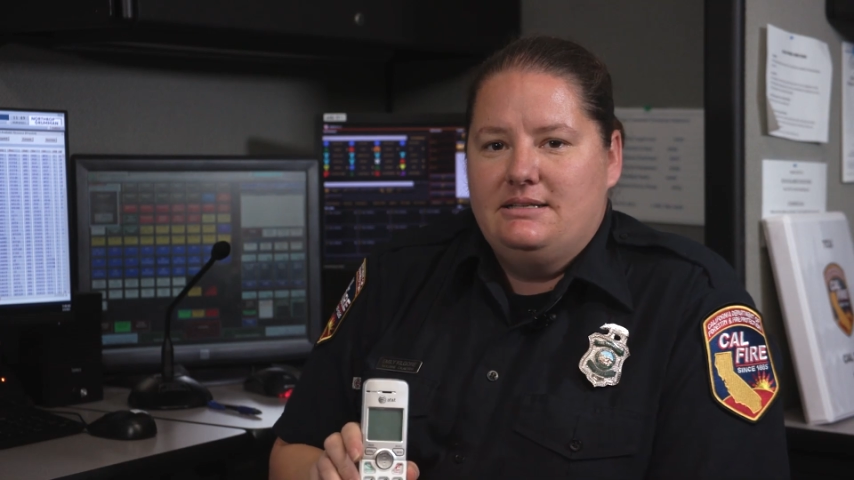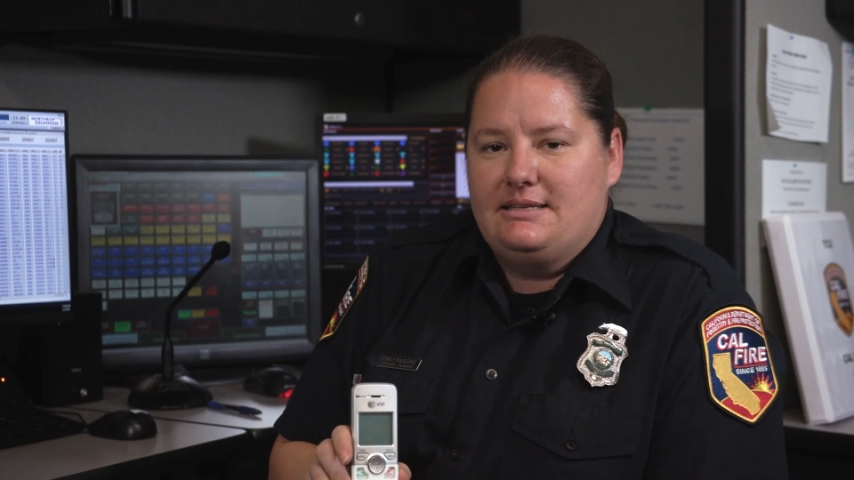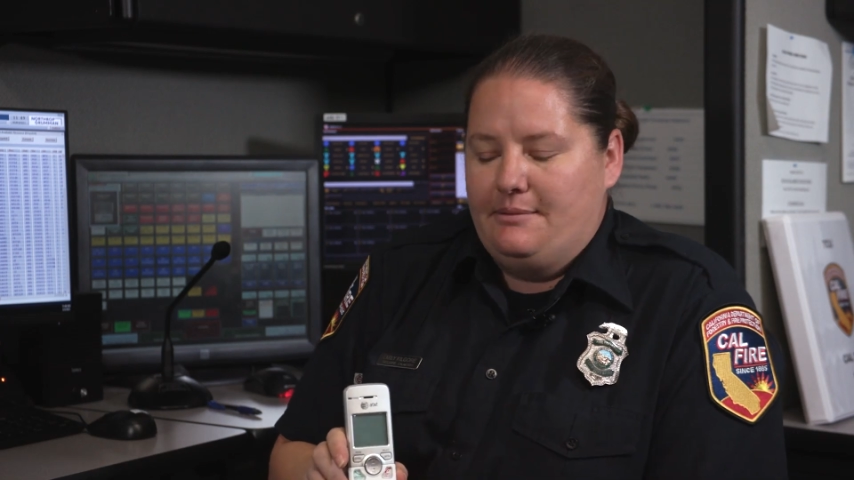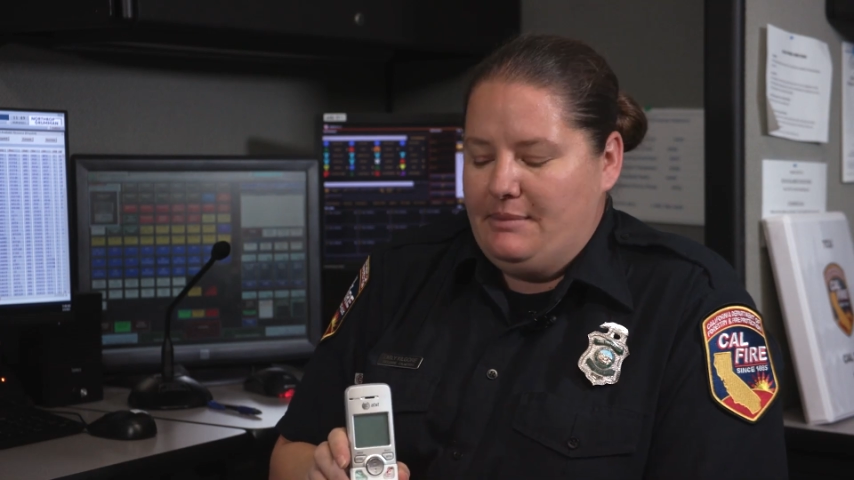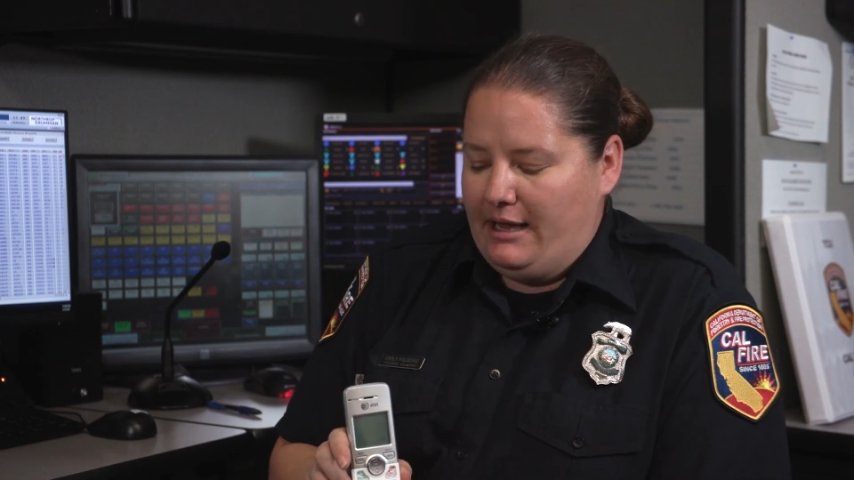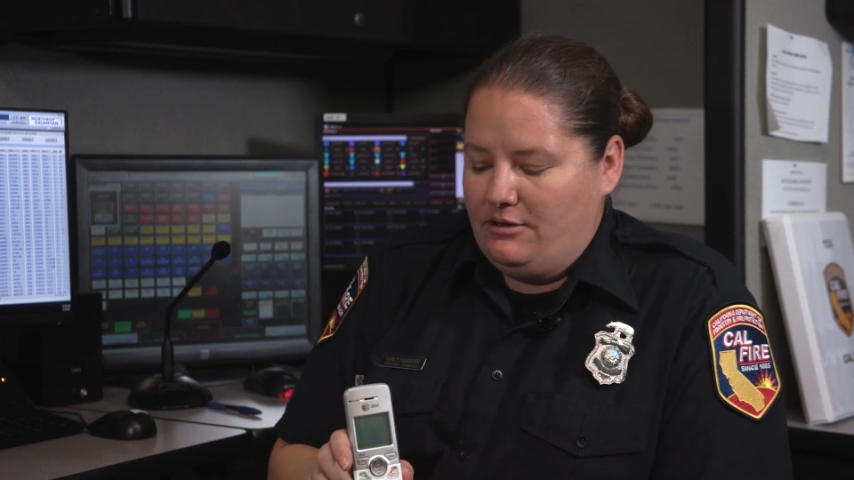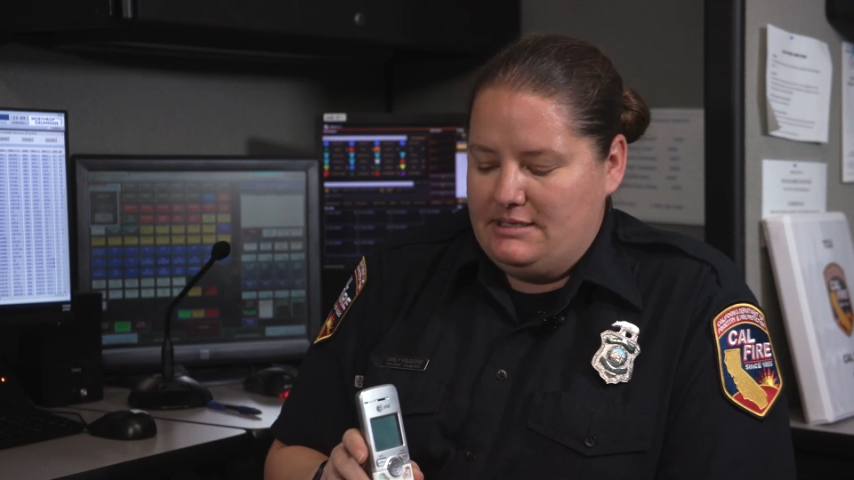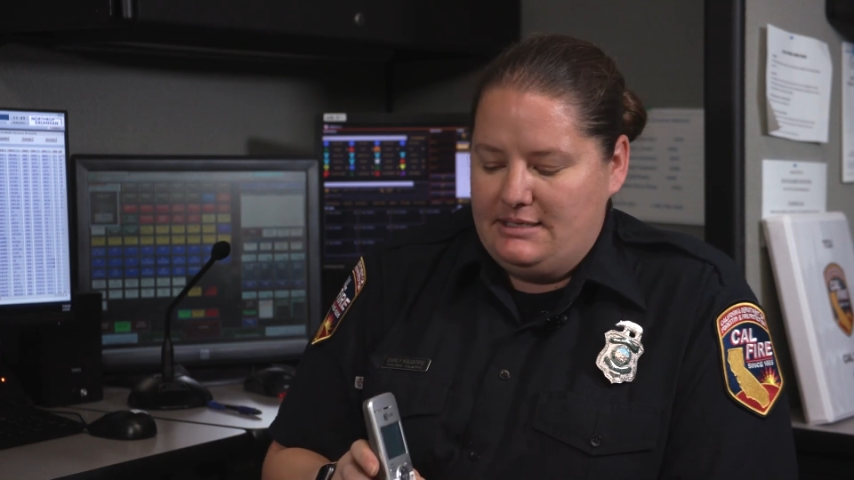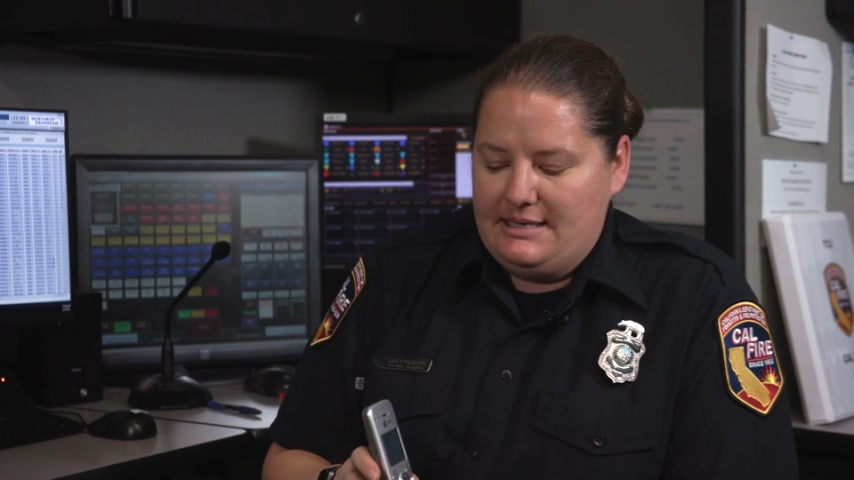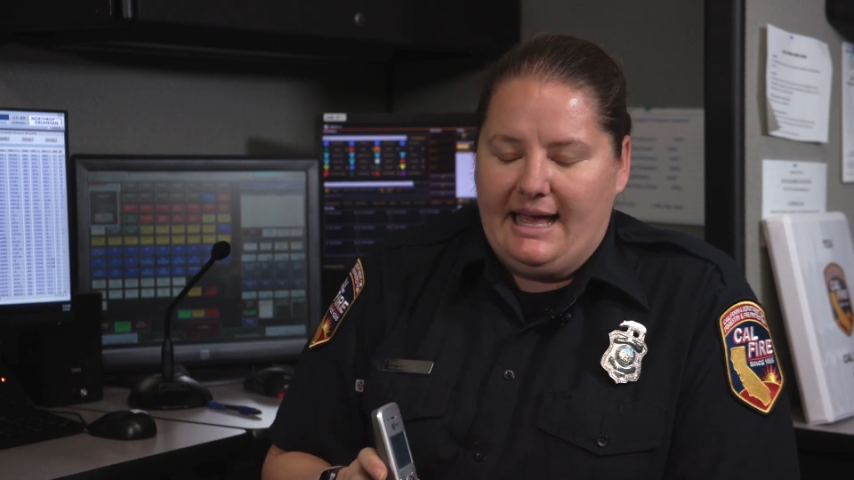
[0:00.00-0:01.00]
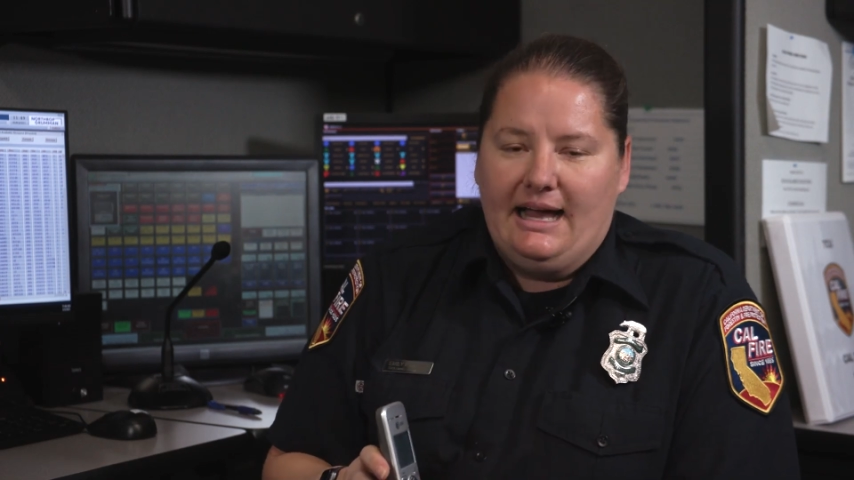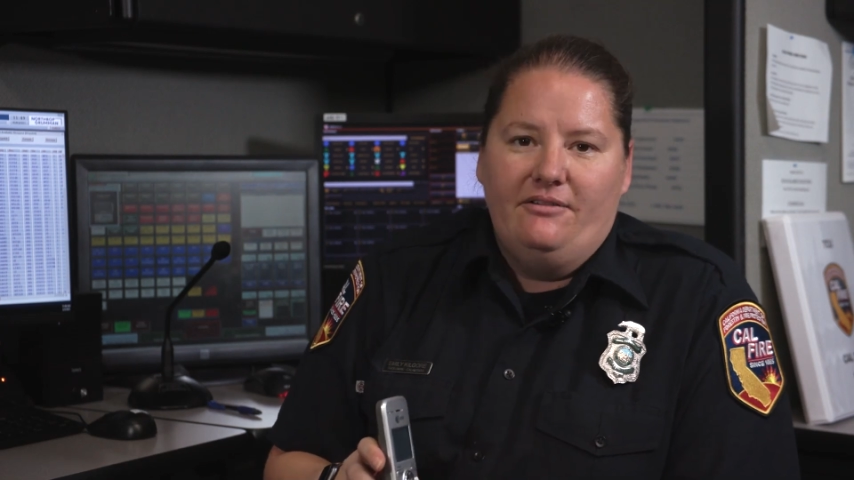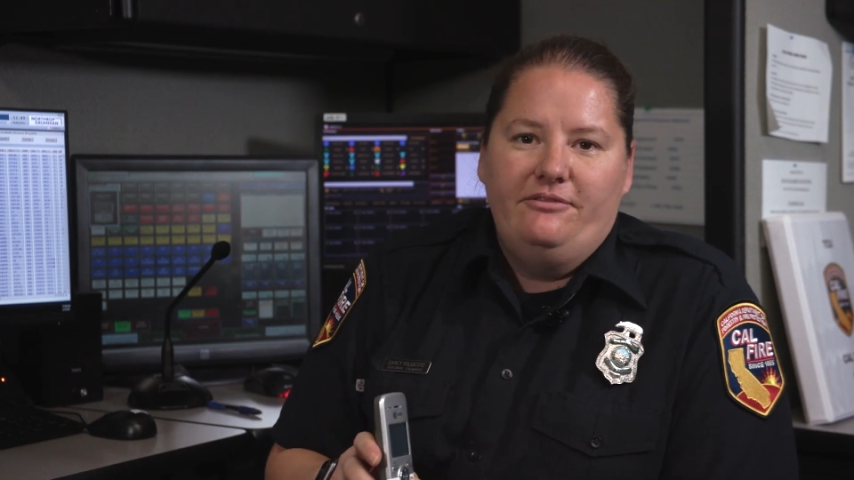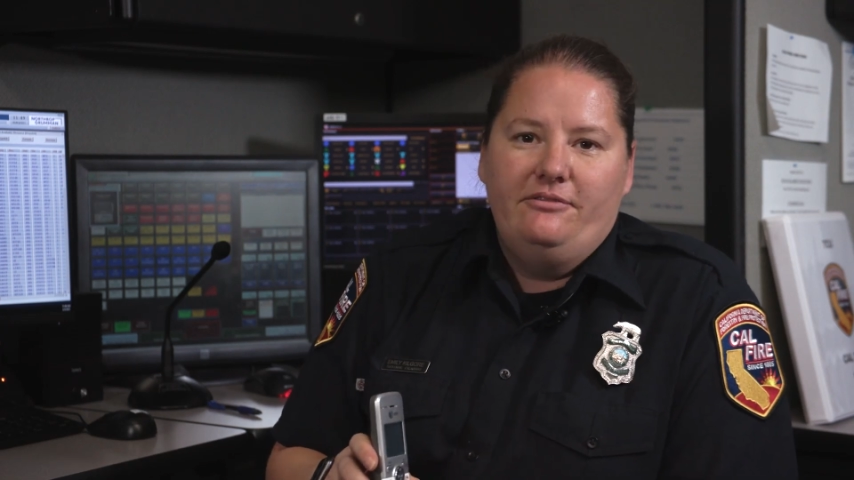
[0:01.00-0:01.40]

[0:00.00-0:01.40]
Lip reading: Some houses have